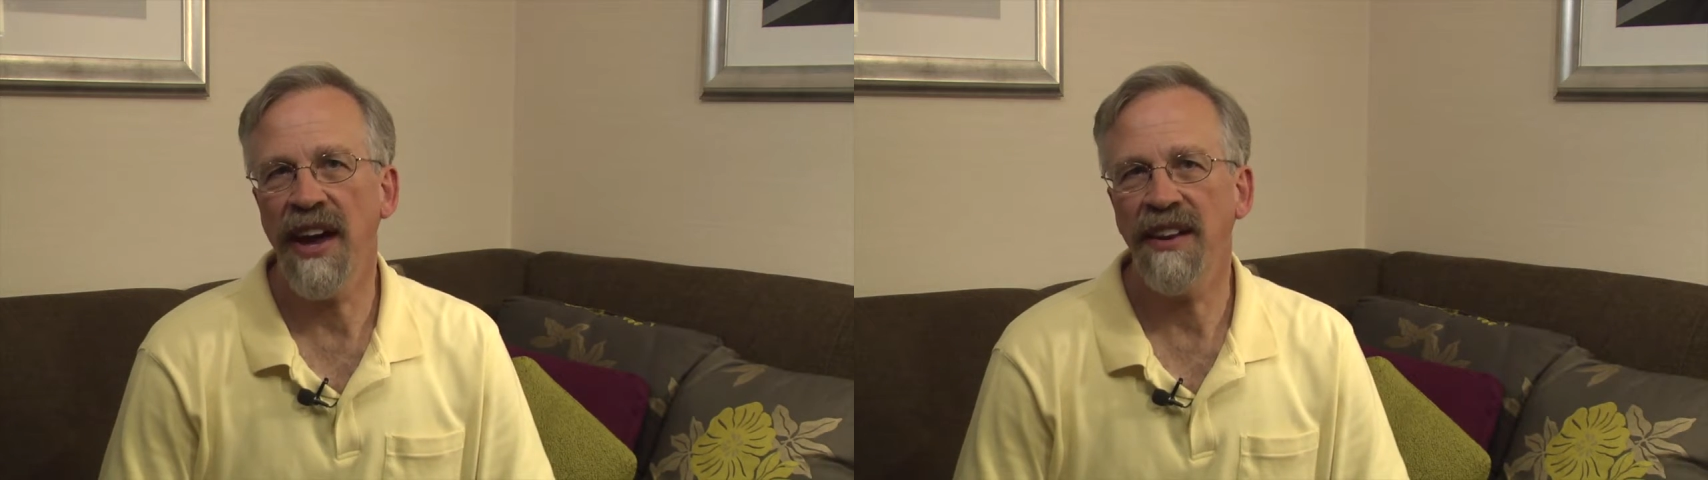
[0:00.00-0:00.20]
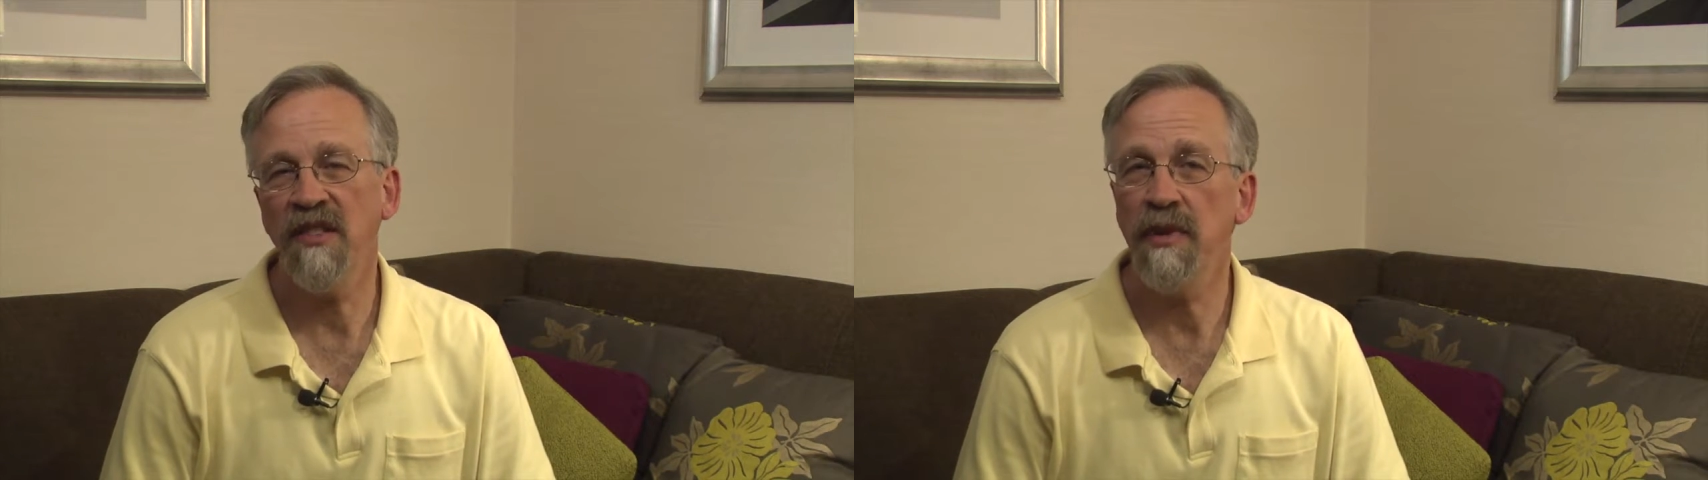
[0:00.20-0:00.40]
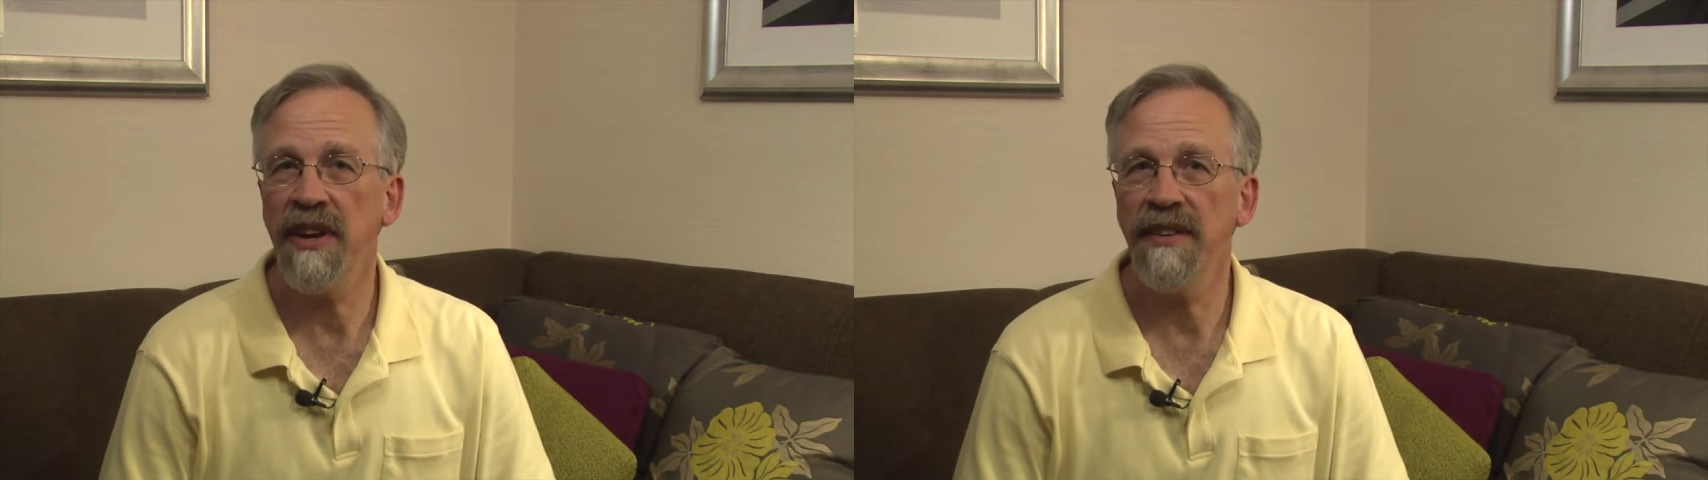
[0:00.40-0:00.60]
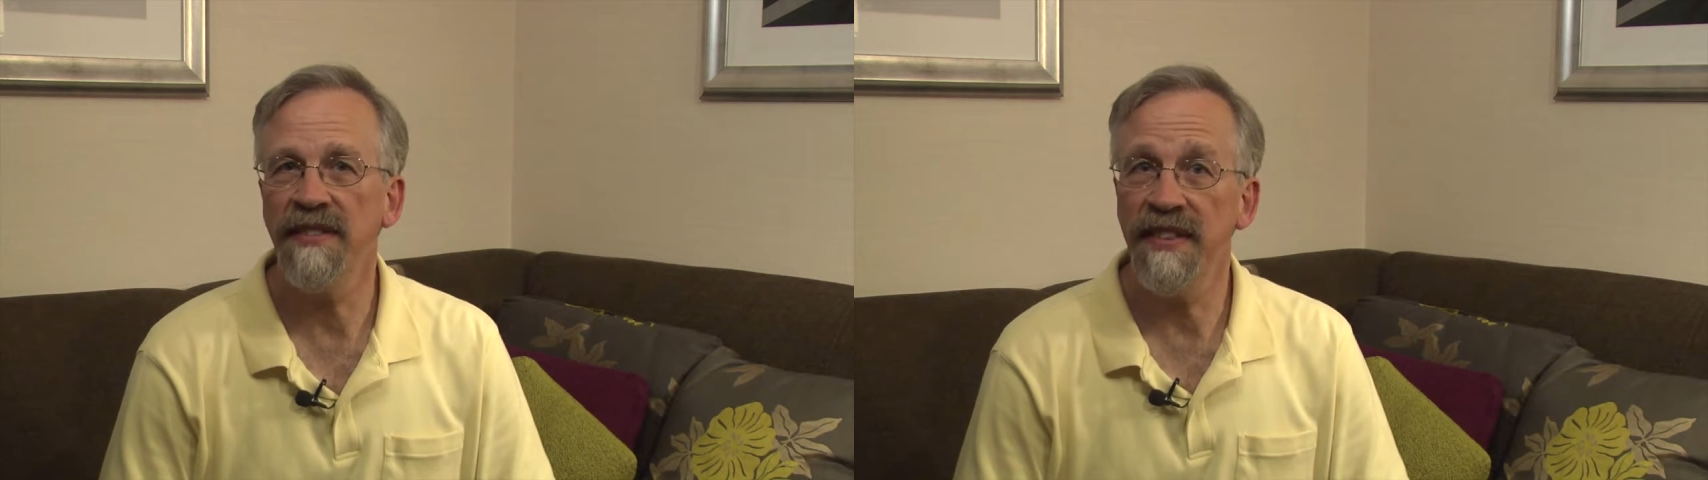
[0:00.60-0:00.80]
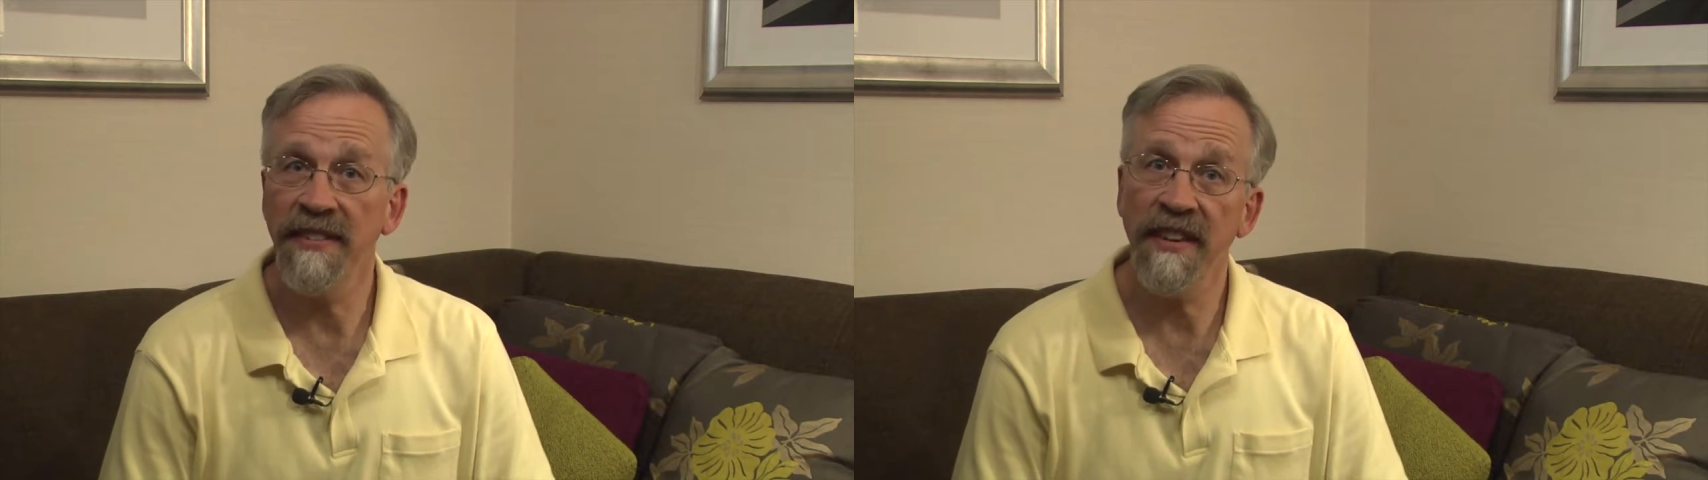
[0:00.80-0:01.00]
that is
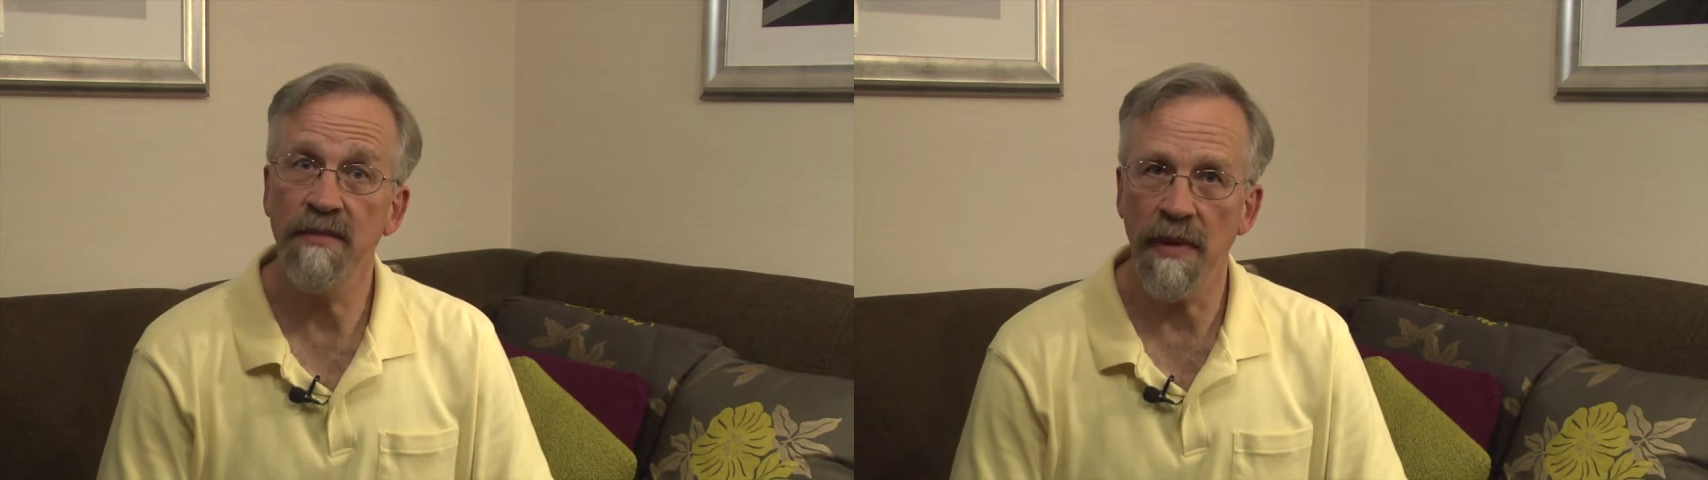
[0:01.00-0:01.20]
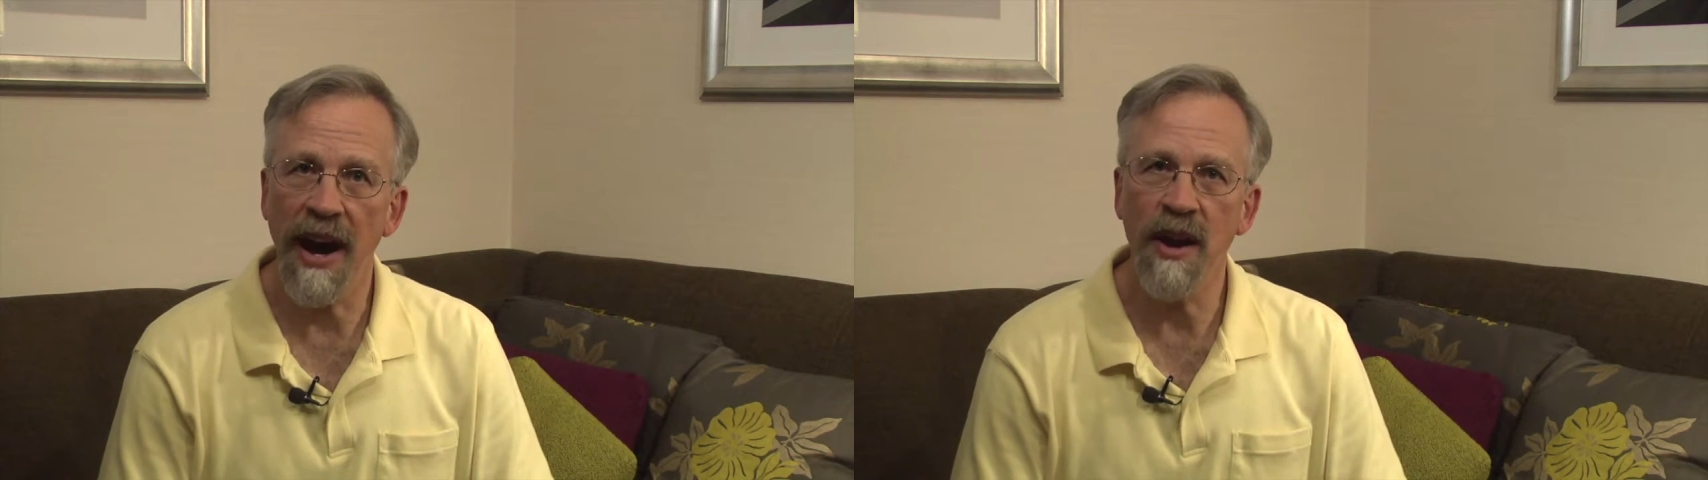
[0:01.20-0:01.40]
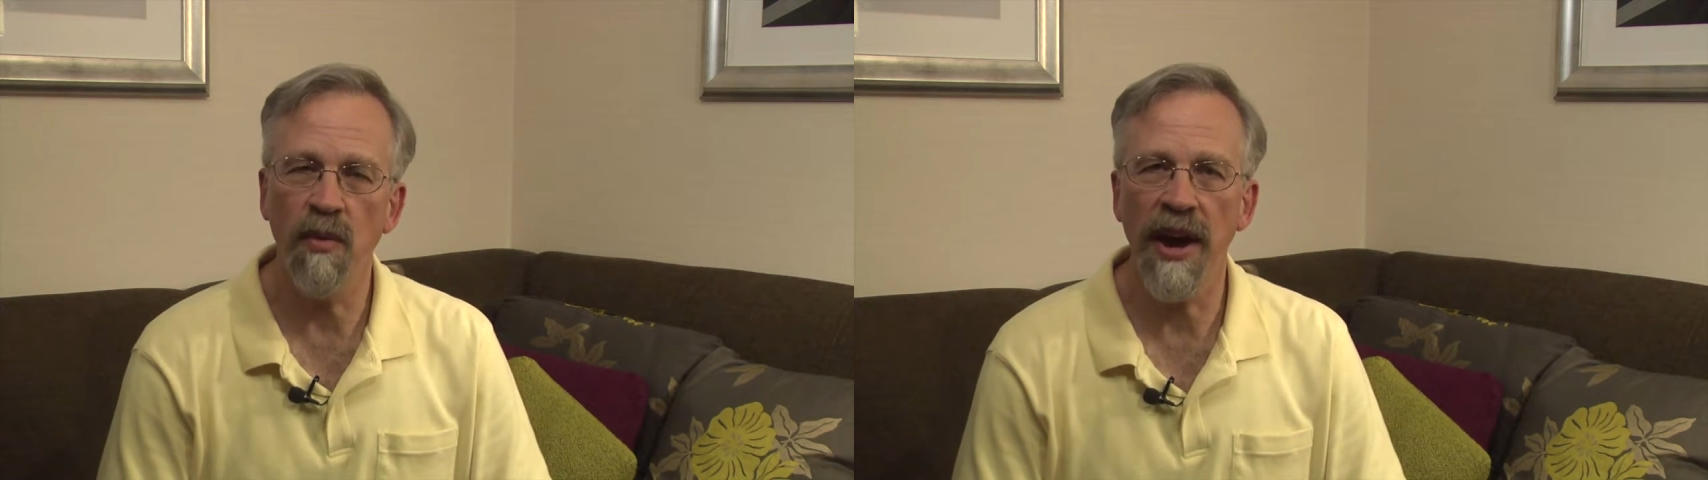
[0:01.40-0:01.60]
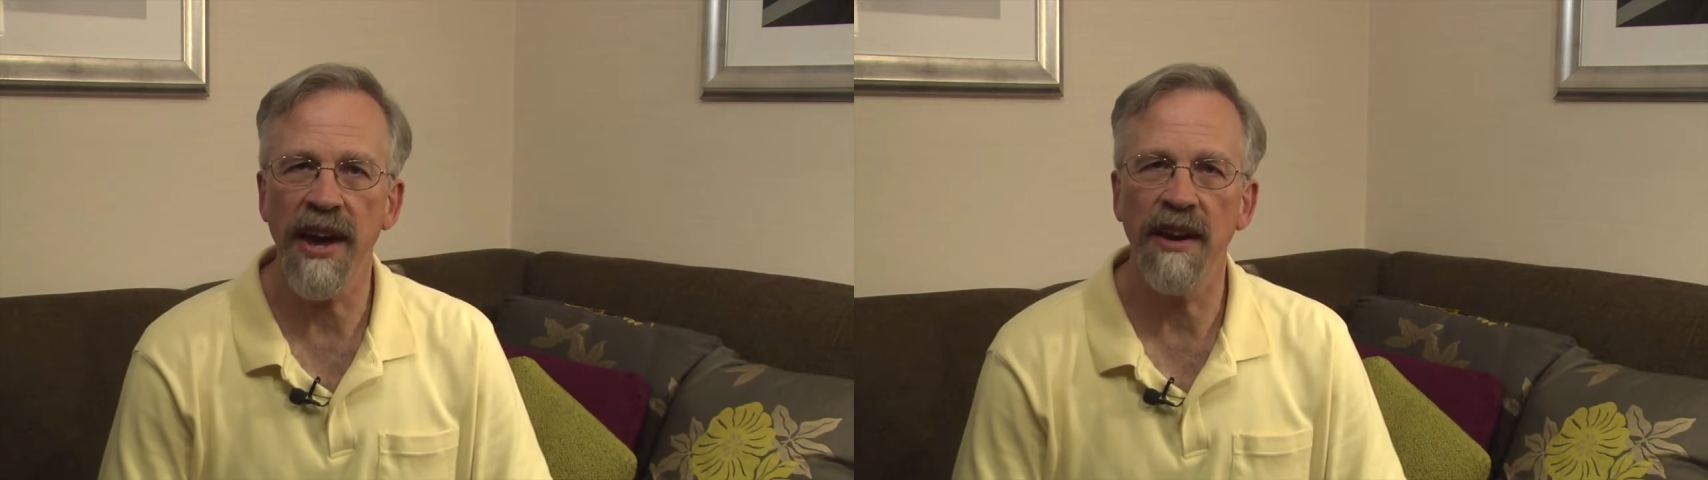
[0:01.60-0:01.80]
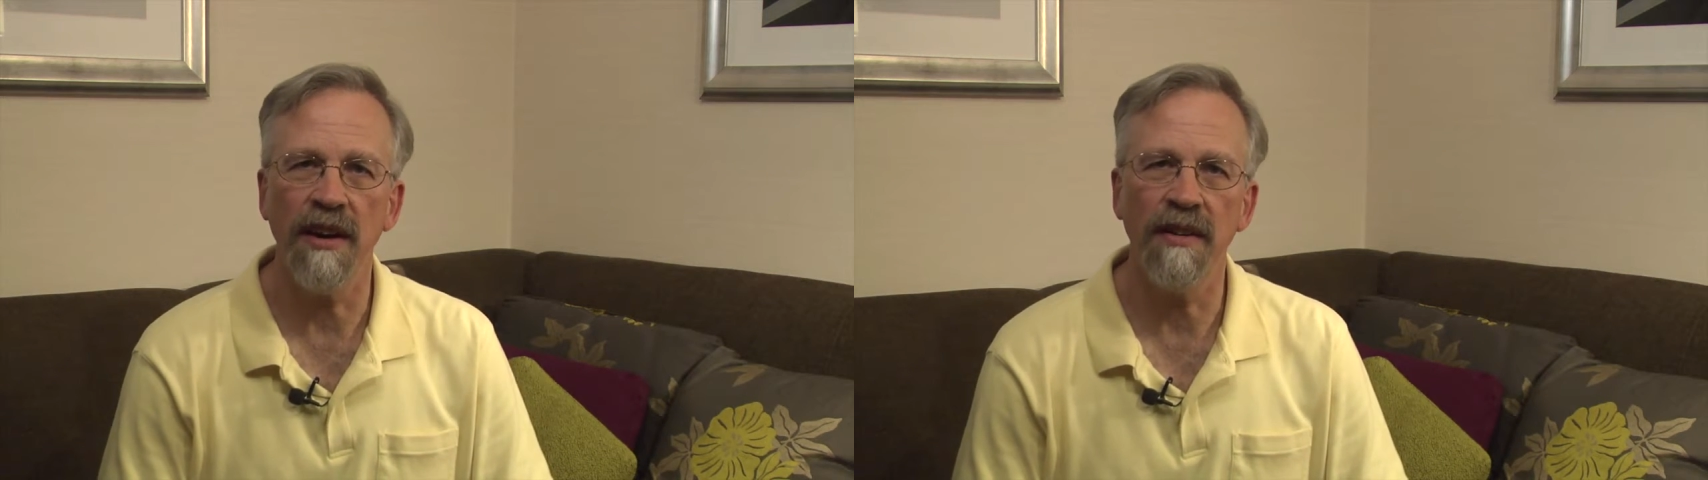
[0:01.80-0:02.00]
because this is my
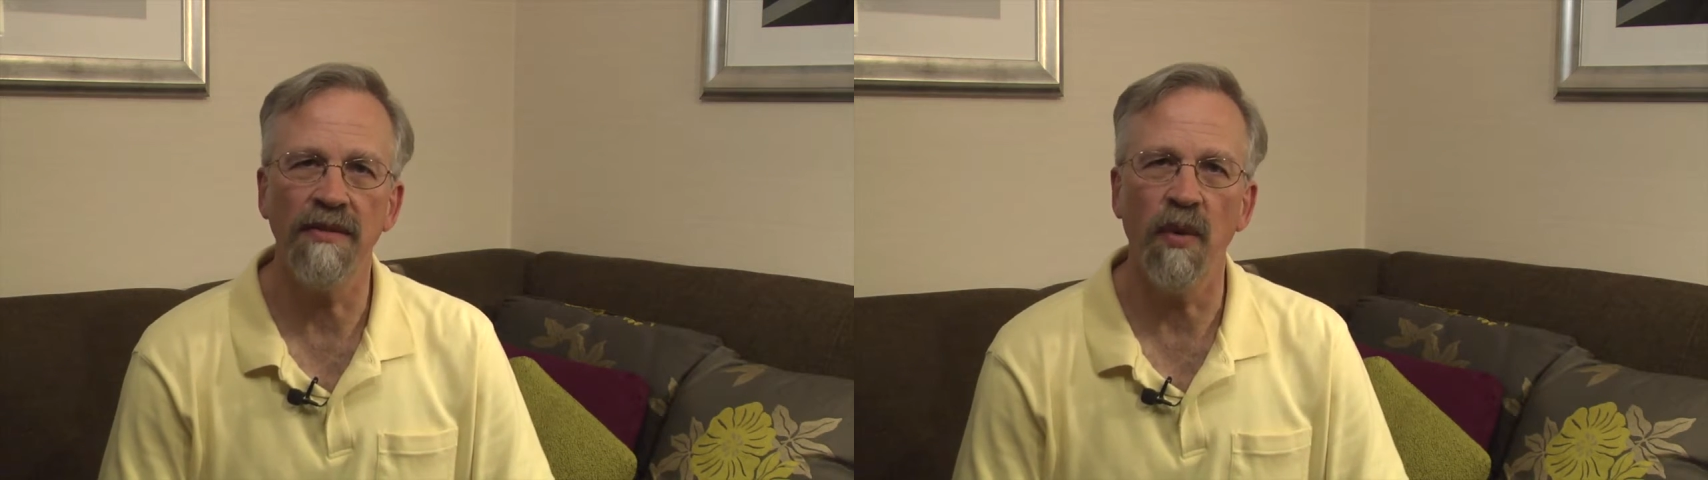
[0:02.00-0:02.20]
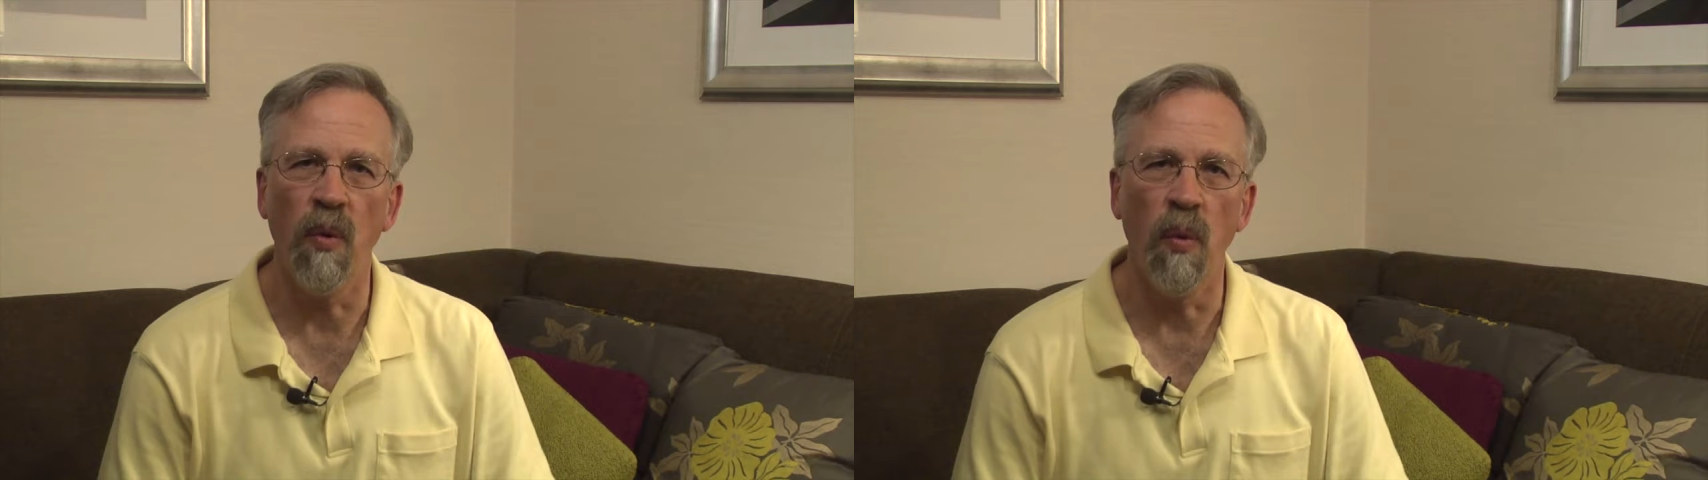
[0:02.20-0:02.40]
way of